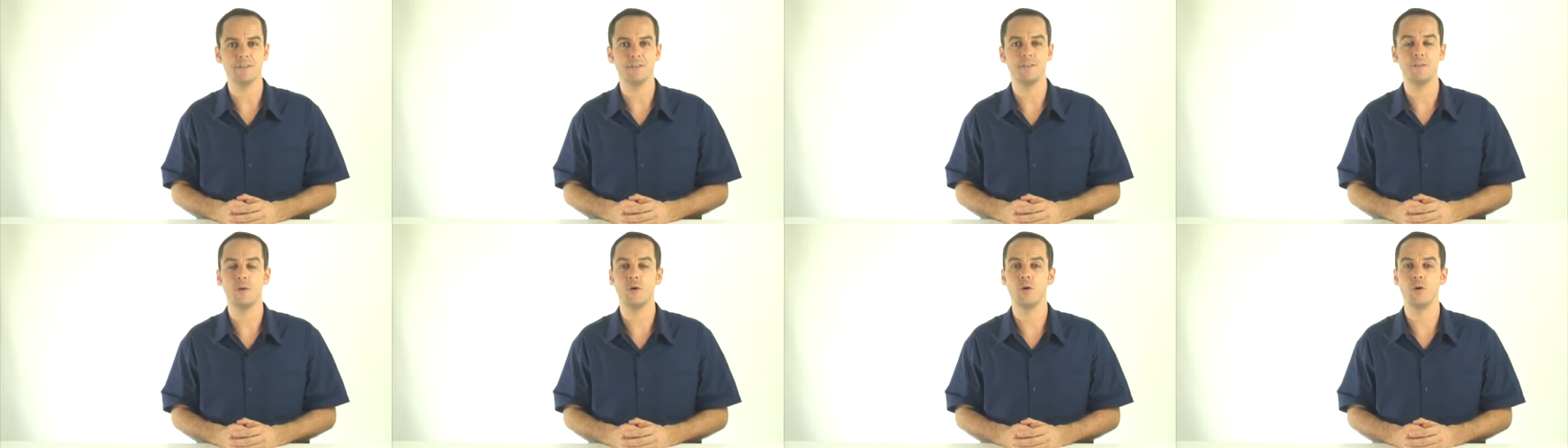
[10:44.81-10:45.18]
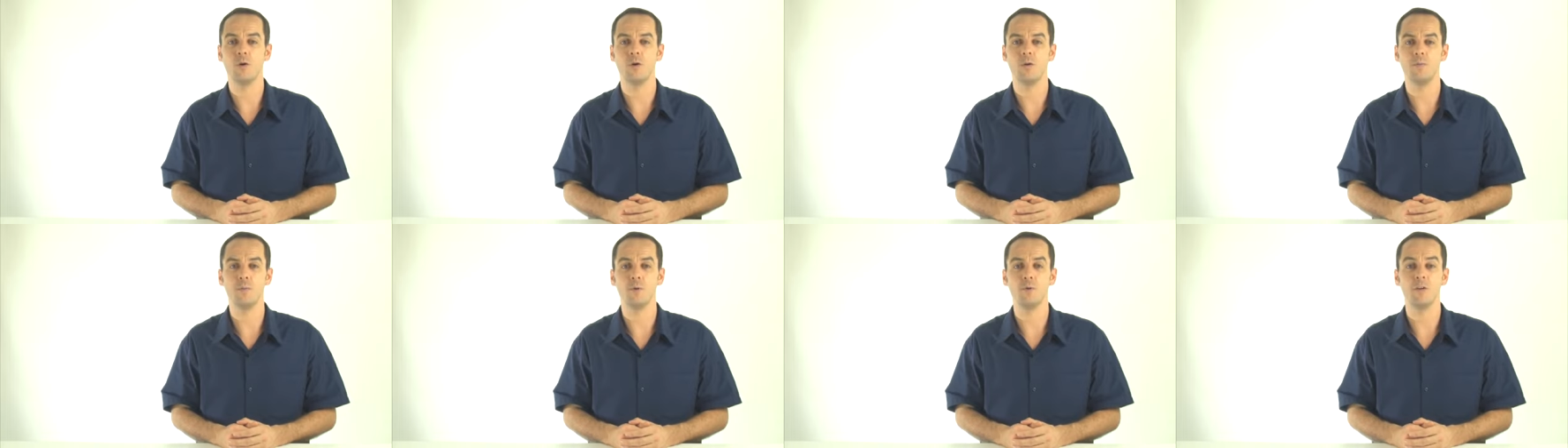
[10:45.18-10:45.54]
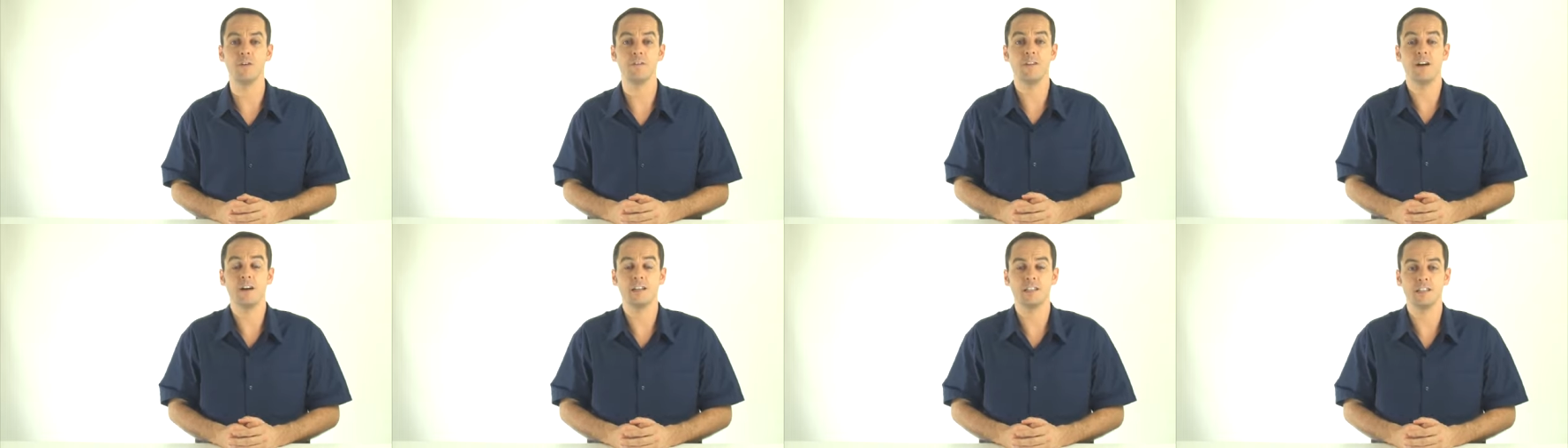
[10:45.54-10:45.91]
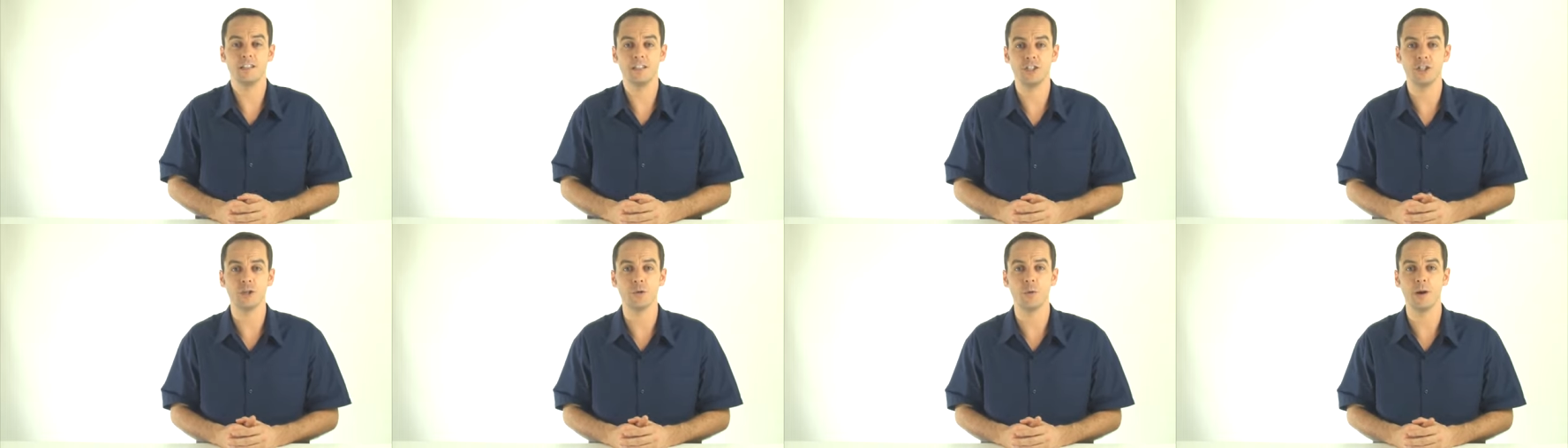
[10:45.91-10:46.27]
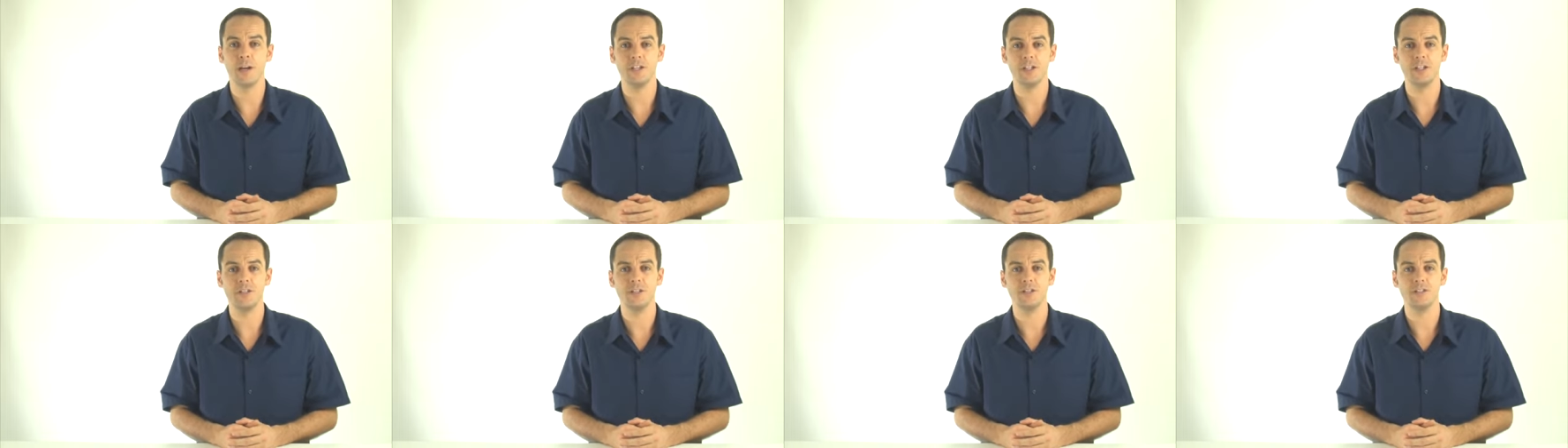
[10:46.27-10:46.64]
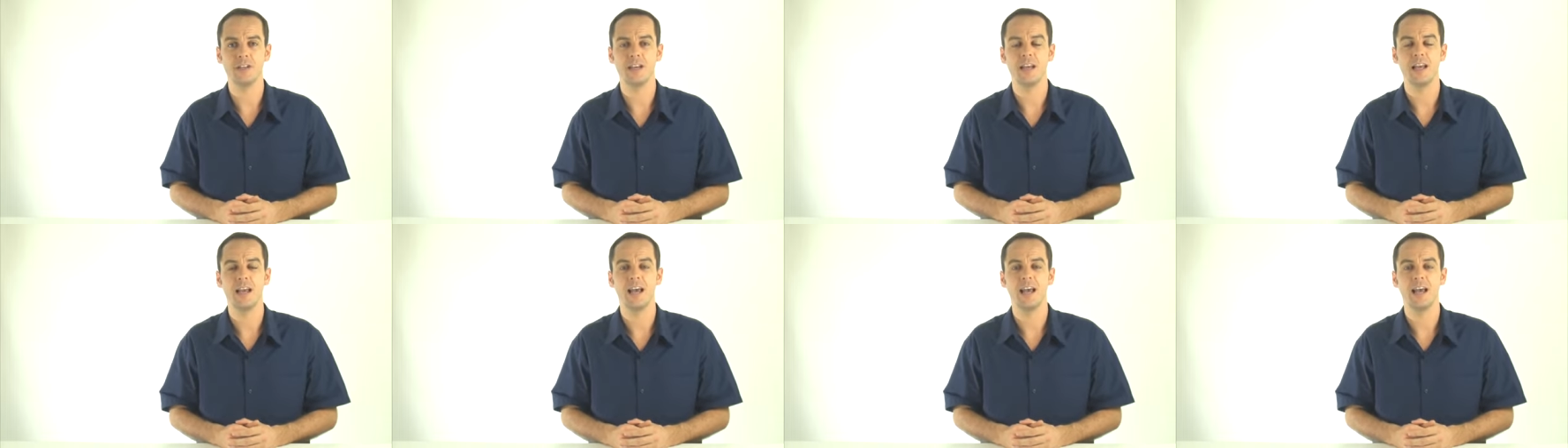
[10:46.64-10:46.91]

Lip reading: for more advanced situations,